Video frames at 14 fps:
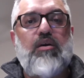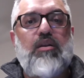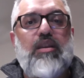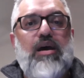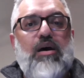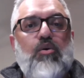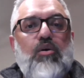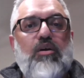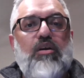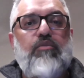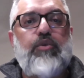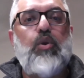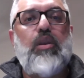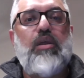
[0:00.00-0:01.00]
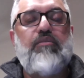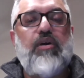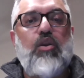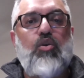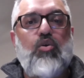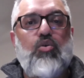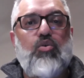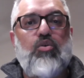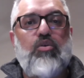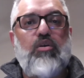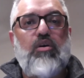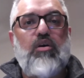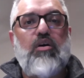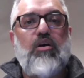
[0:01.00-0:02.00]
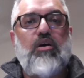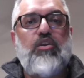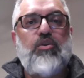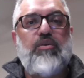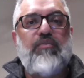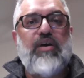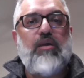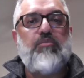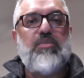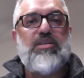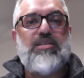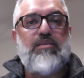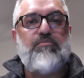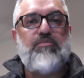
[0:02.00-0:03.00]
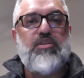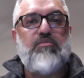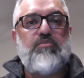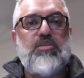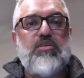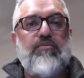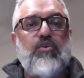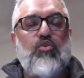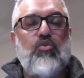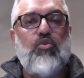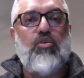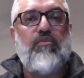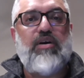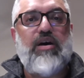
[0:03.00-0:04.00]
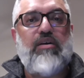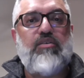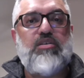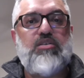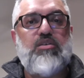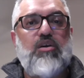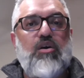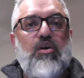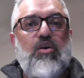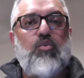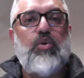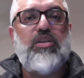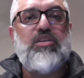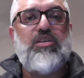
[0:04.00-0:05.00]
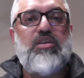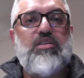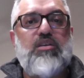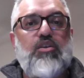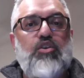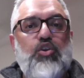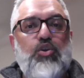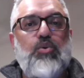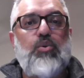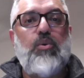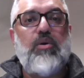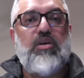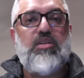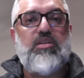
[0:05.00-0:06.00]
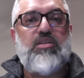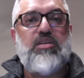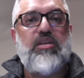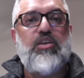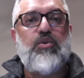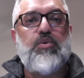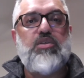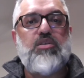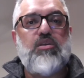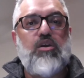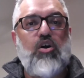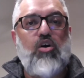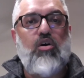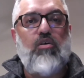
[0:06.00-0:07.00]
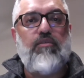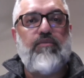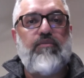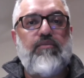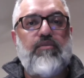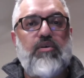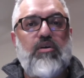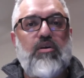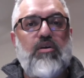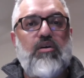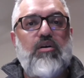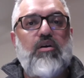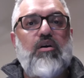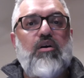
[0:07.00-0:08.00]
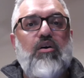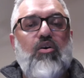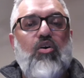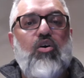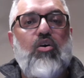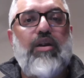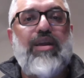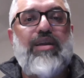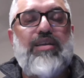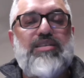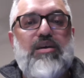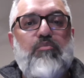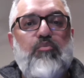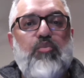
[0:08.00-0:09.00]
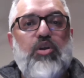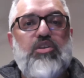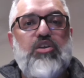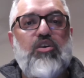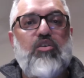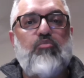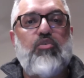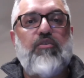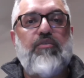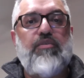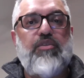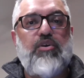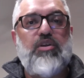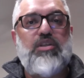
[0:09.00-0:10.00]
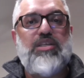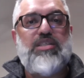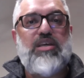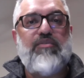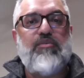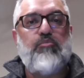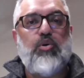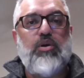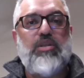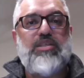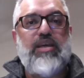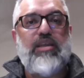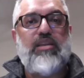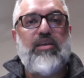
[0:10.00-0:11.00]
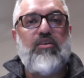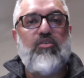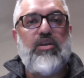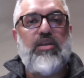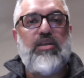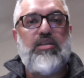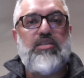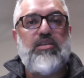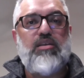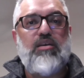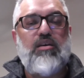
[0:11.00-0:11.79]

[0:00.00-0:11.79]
Now, if you live alone and you develop the symptoms of coronavirus, which is a new continuous cough or a temperature above 37.8 degrees,